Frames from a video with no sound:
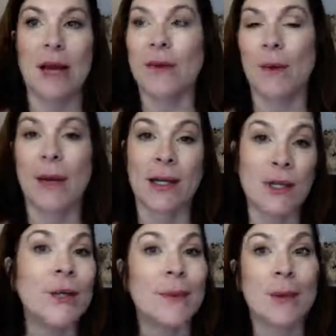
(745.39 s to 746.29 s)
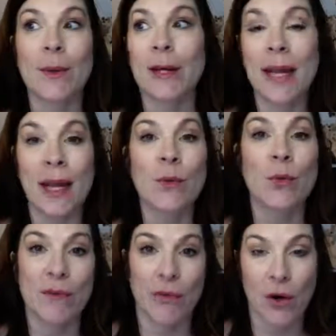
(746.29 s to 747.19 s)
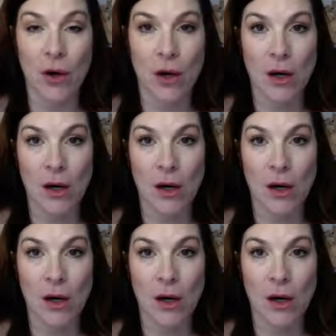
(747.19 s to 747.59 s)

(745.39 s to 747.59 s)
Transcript: I don't know about you, but when I had River,